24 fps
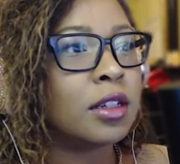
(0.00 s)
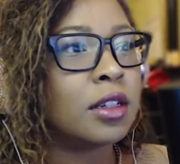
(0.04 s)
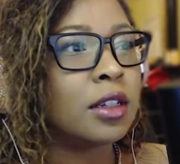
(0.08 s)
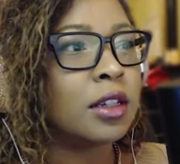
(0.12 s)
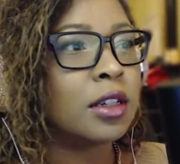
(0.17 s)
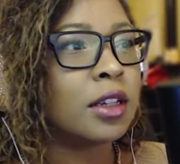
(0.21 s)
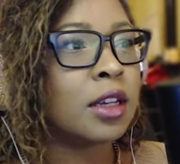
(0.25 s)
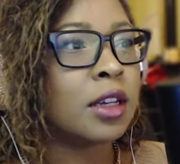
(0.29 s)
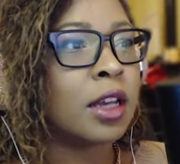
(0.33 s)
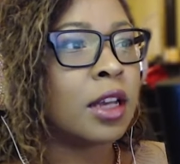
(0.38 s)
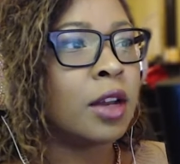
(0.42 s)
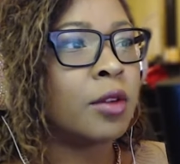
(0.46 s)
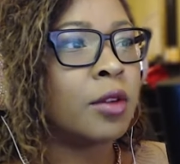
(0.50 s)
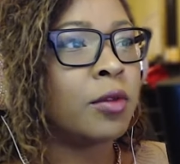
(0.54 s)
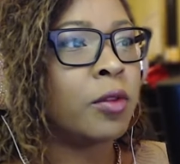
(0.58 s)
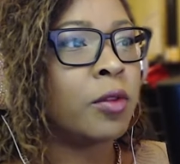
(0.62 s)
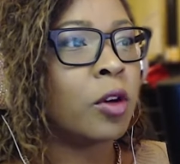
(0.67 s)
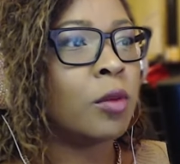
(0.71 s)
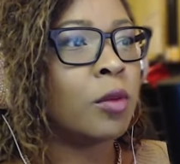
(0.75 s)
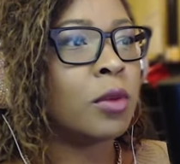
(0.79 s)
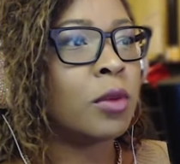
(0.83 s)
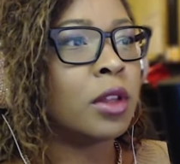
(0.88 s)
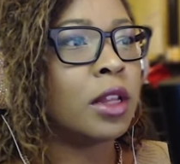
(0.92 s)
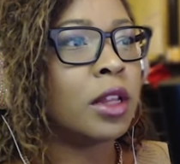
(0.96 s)
can
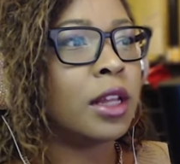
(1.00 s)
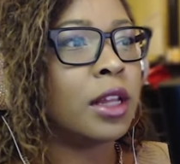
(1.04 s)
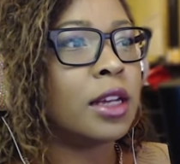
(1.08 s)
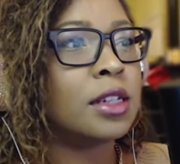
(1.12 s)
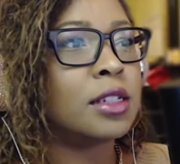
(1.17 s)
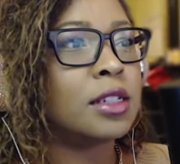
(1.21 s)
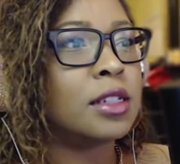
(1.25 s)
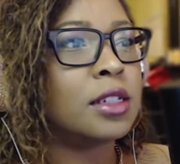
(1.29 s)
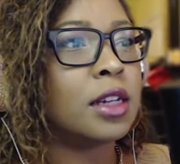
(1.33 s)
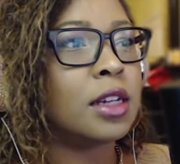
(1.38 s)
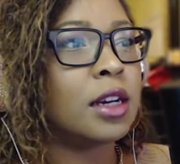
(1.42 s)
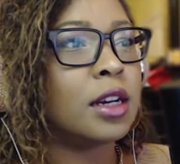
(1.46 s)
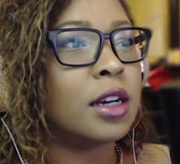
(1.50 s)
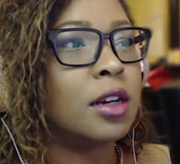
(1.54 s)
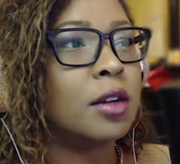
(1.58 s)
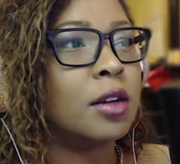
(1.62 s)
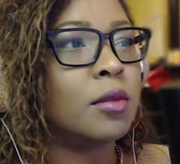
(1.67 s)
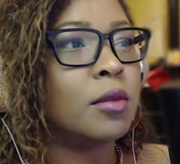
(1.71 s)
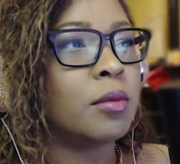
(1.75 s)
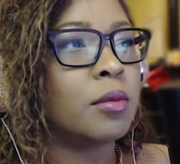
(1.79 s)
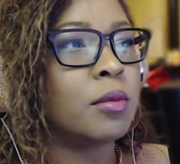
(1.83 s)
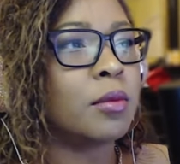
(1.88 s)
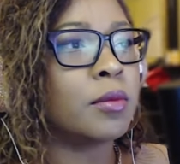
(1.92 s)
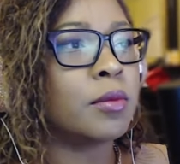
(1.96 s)
formulate
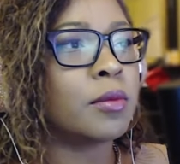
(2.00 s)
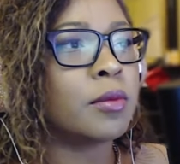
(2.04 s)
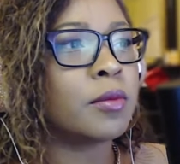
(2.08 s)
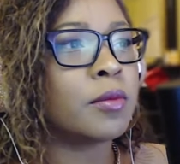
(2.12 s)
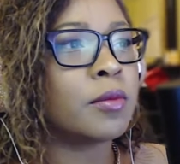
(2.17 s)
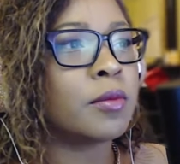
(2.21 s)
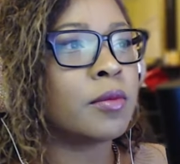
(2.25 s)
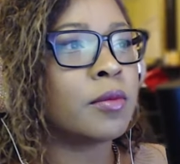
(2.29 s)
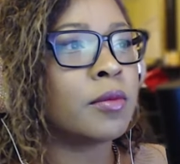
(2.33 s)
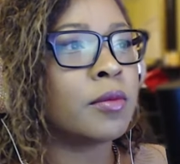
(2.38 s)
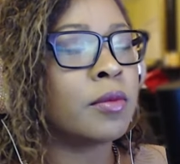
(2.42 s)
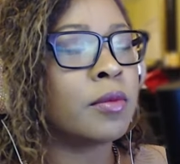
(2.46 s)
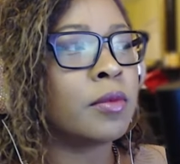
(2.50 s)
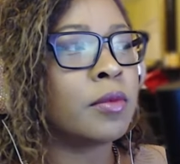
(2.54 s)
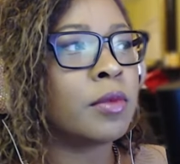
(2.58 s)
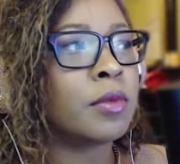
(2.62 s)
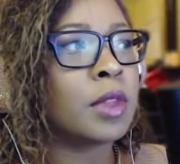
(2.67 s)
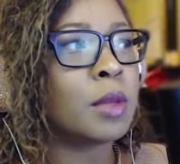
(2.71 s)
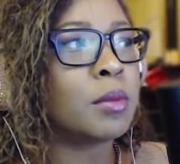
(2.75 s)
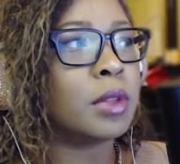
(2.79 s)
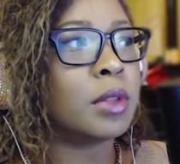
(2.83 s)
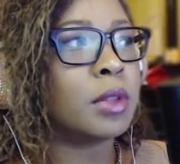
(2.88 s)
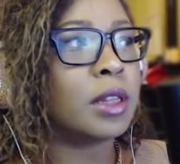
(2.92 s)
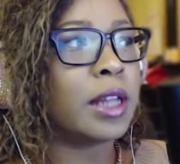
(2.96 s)
um,
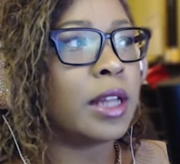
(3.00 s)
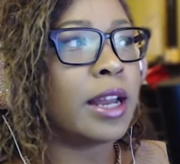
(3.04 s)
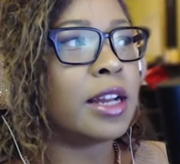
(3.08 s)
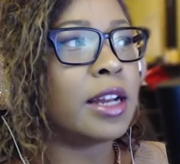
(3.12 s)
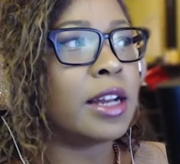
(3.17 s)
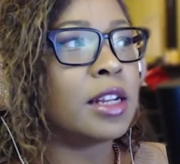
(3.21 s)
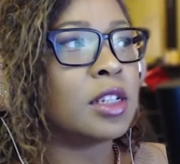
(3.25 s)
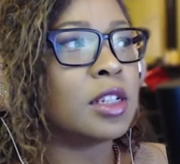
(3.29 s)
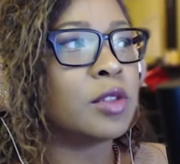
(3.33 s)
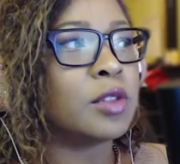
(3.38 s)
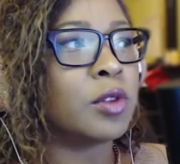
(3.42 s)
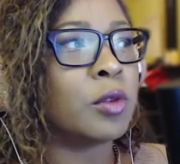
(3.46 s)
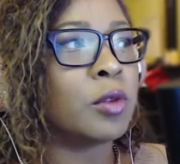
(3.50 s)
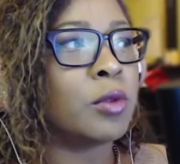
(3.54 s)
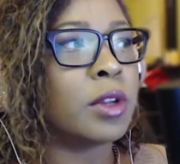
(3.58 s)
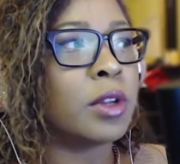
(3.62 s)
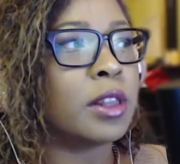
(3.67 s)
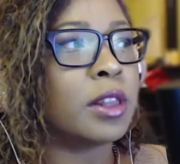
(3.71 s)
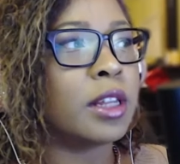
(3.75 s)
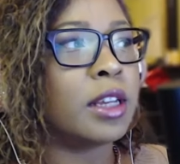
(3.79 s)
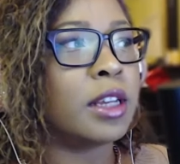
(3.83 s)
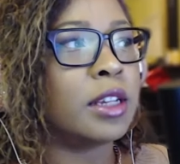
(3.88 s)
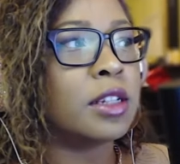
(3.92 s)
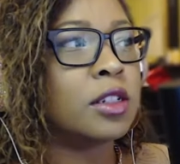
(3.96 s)
plans for what
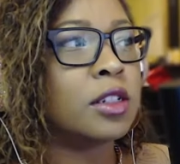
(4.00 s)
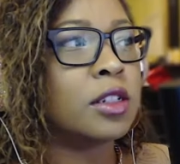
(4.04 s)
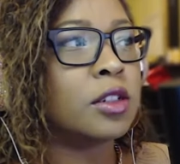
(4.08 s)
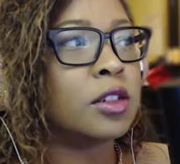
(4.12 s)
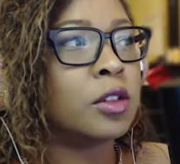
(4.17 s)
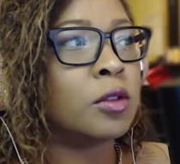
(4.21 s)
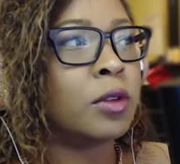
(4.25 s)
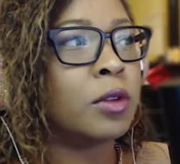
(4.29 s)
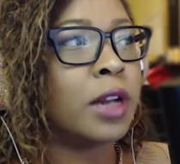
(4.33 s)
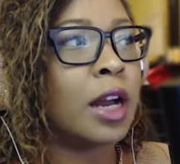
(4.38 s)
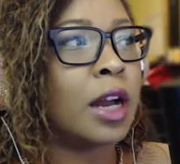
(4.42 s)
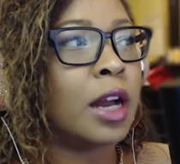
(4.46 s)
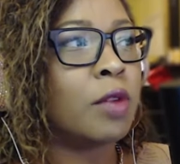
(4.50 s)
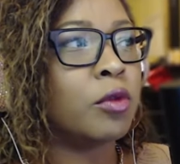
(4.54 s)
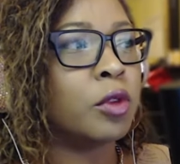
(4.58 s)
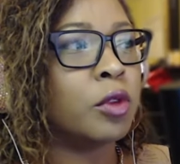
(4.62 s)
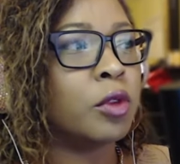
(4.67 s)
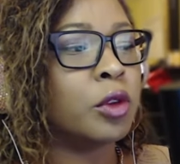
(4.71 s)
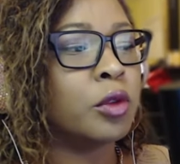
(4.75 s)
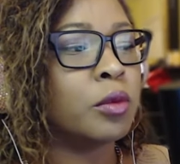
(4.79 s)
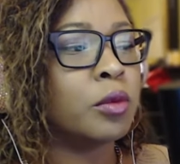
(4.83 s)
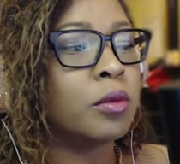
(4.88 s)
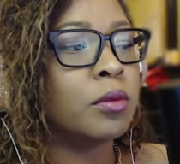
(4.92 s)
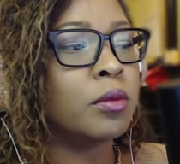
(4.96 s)
they can do and have room.